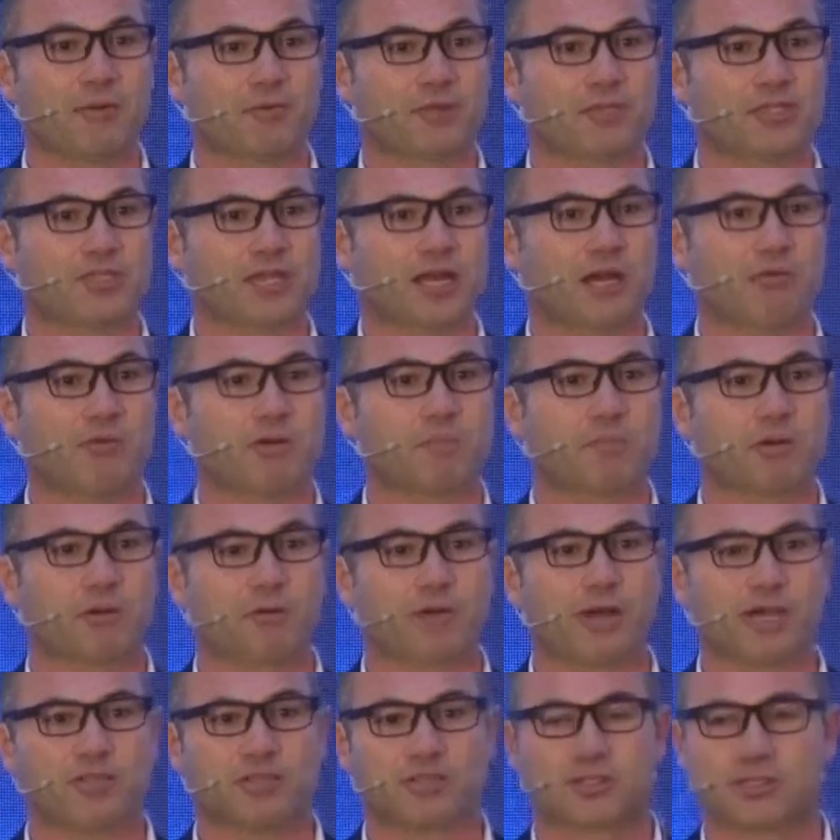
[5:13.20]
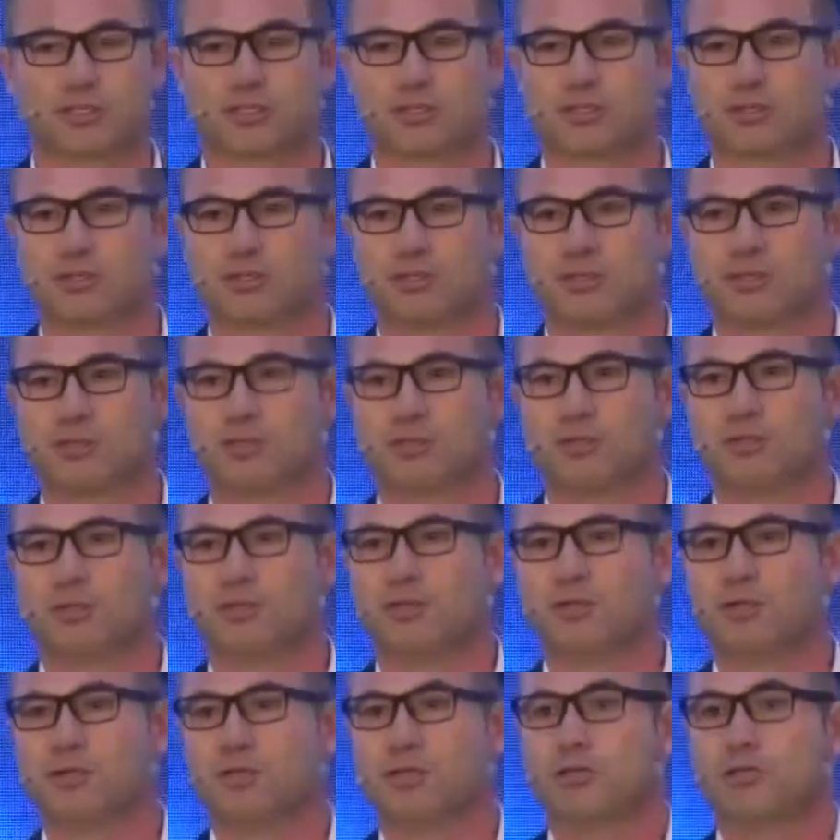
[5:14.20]
risk, how we progress?
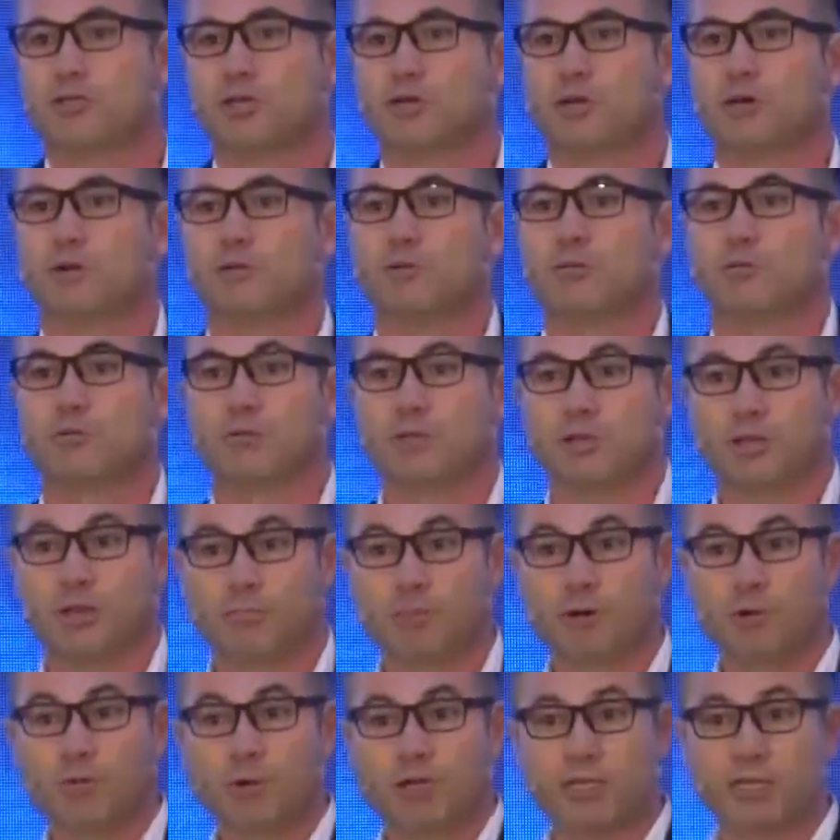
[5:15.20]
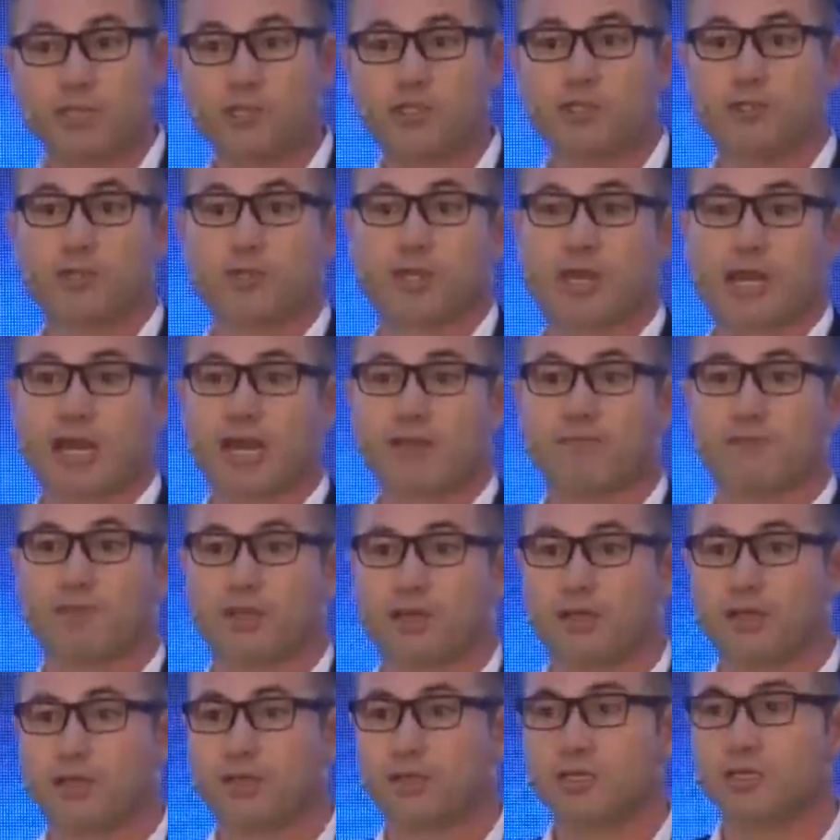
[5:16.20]
So number one issue that I
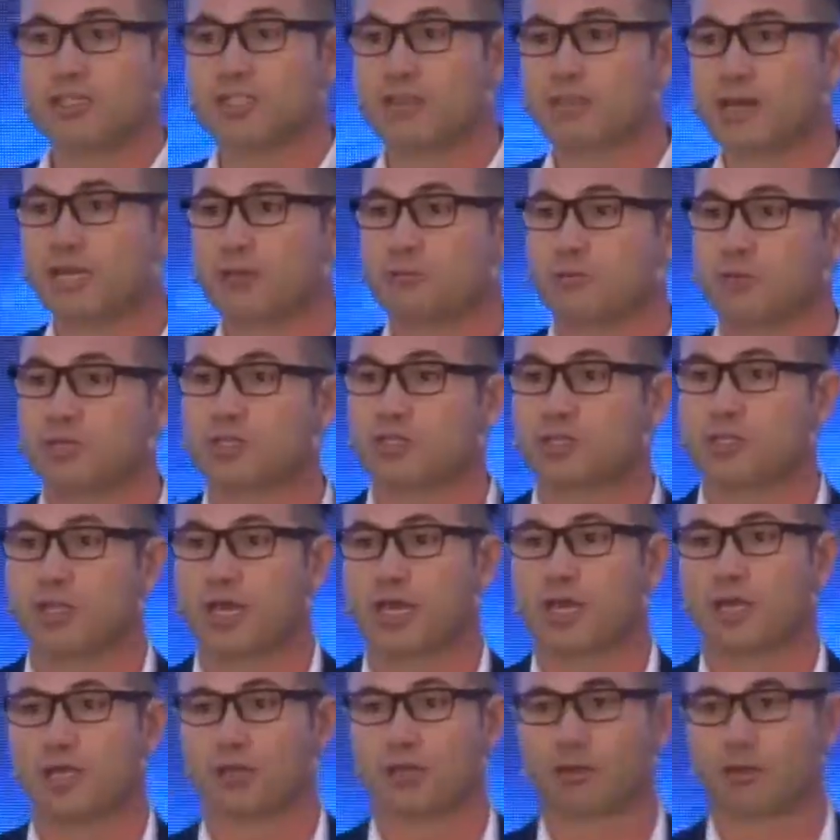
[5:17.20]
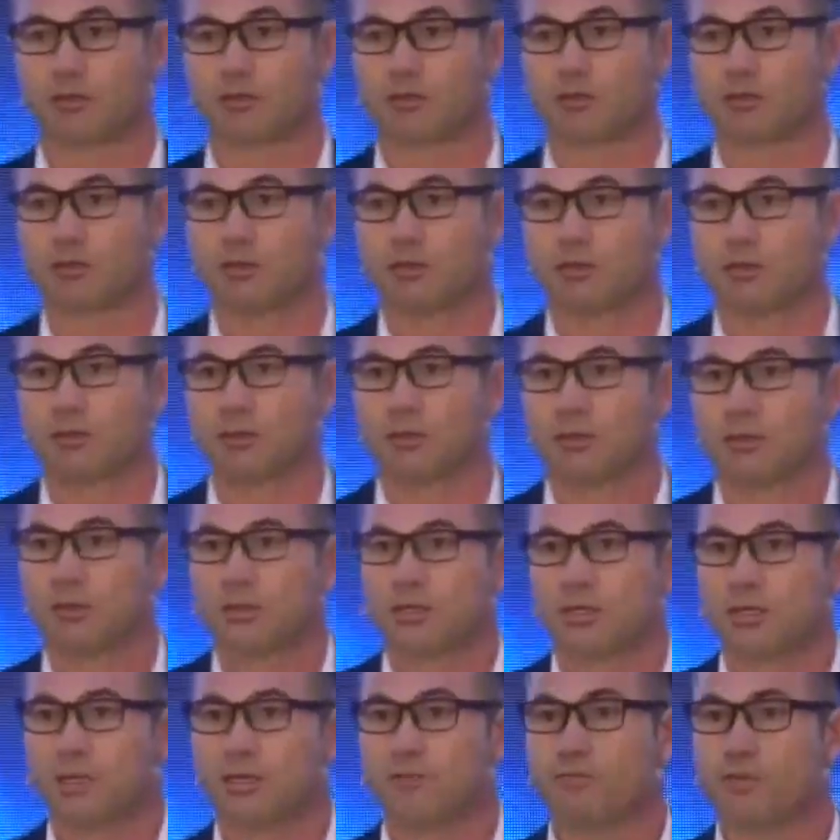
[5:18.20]
feel is about risk-taking.
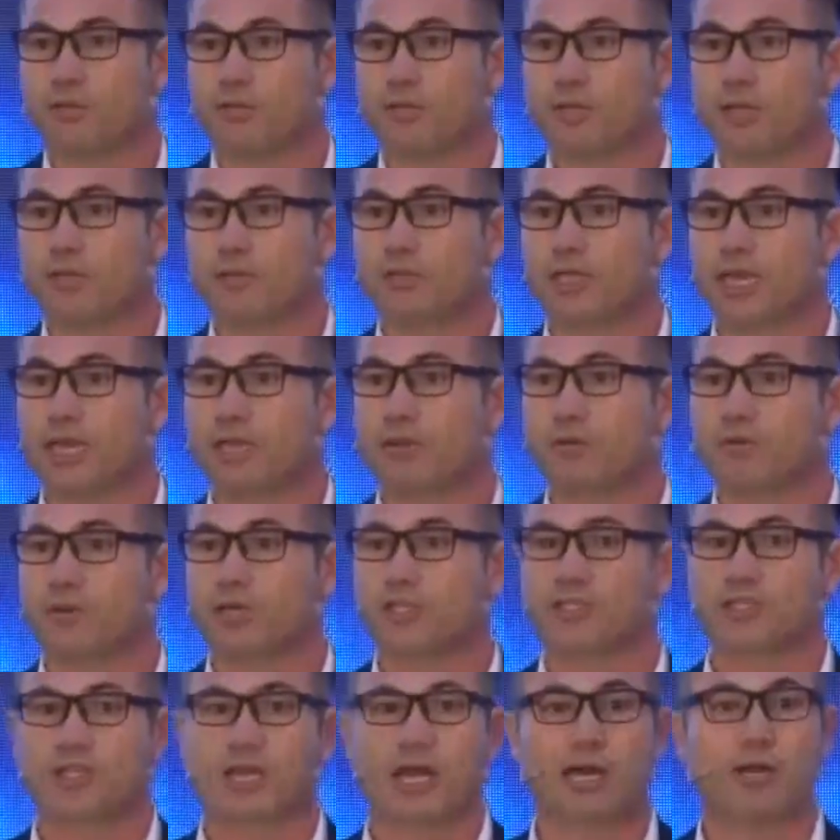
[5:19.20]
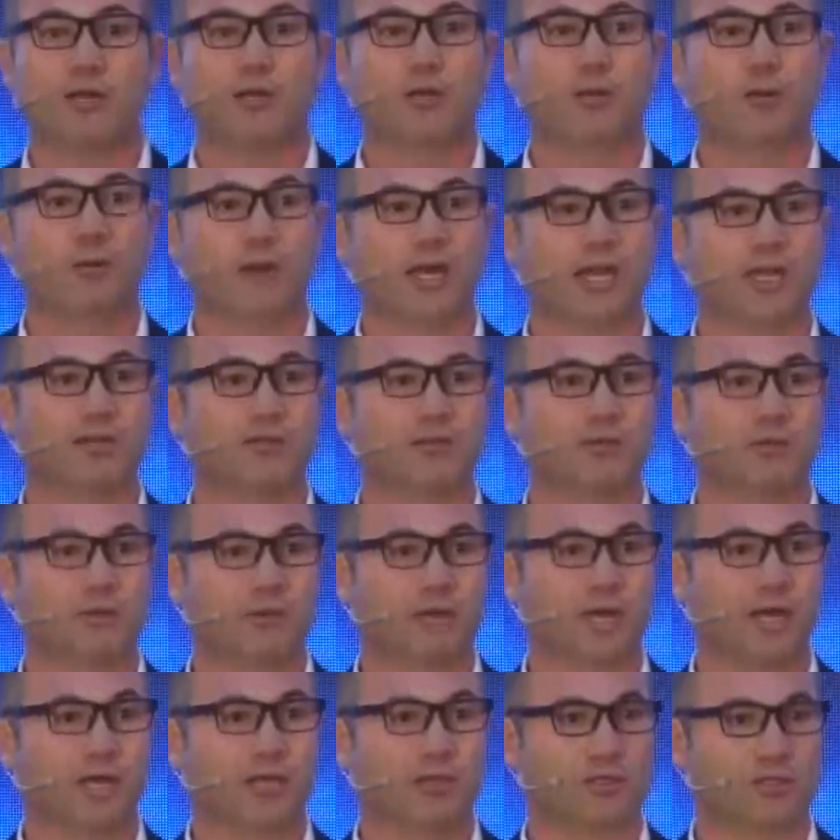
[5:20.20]
If you don't take risk, how do you create new
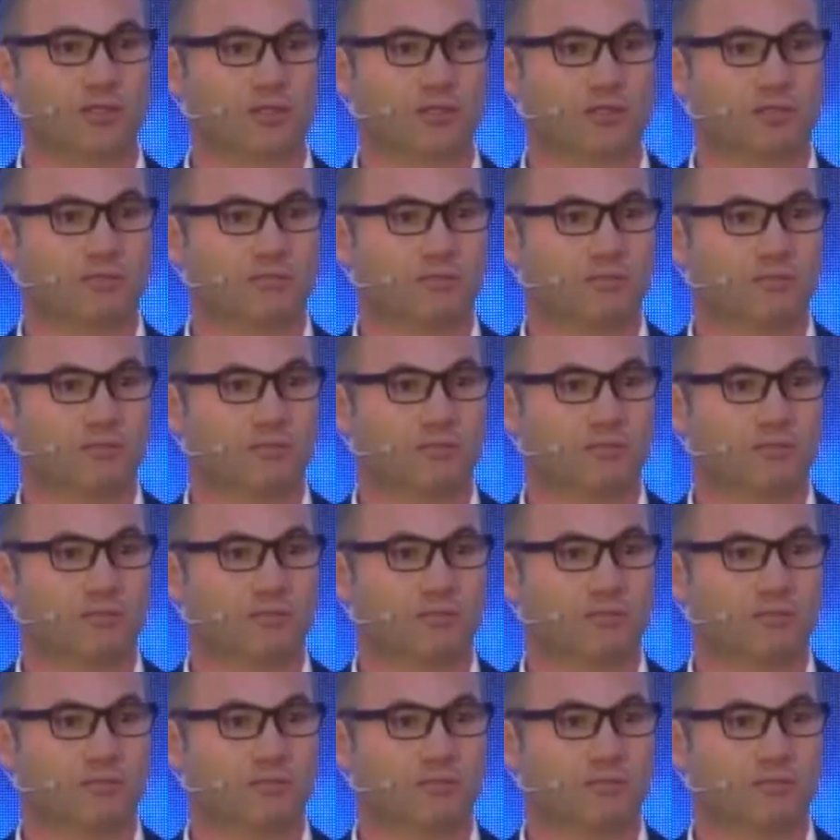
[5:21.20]
things?